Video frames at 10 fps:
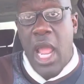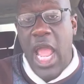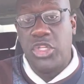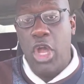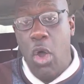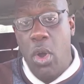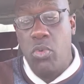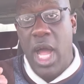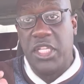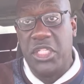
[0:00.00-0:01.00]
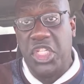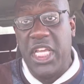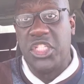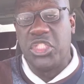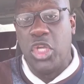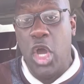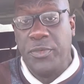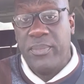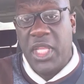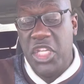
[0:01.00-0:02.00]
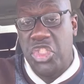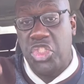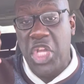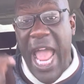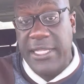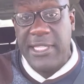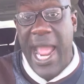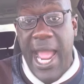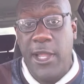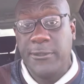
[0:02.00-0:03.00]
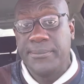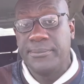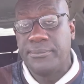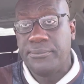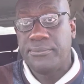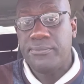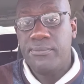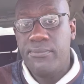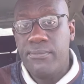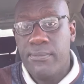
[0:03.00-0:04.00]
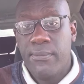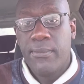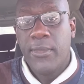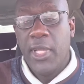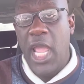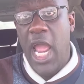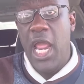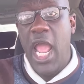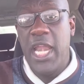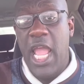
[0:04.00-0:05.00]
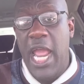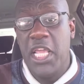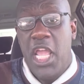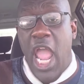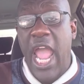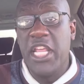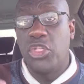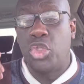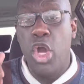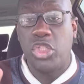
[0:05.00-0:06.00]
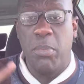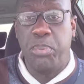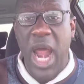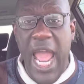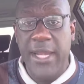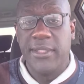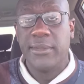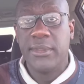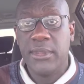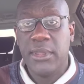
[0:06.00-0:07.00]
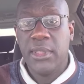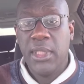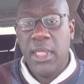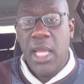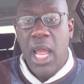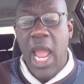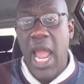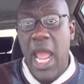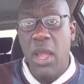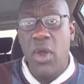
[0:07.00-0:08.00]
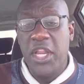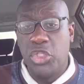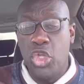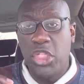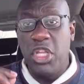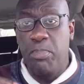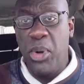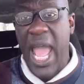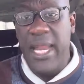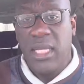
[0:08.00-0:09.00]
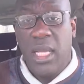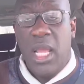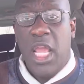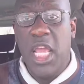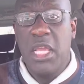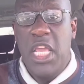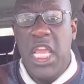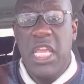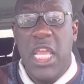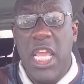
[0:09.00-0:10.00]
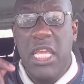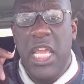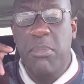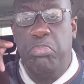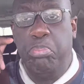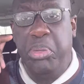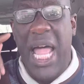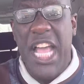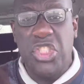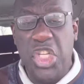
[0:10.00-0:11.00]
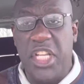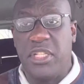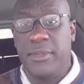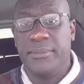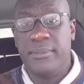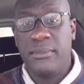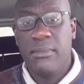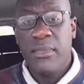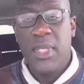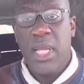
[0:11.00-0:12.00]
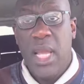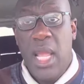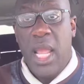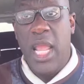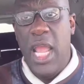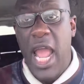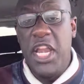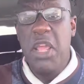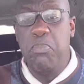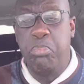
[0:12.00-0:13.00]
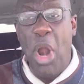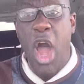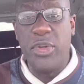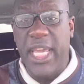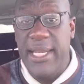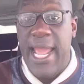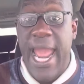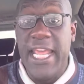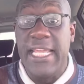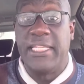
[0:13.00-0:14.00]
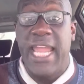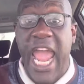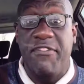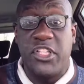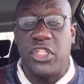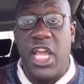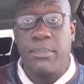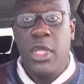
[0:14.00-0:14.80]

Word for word: And so what did Jesus do? He sat down. And, and, and he and he took the bread. And when he took the bread, he he he he blessed it. He and he broke it and he gave it to them.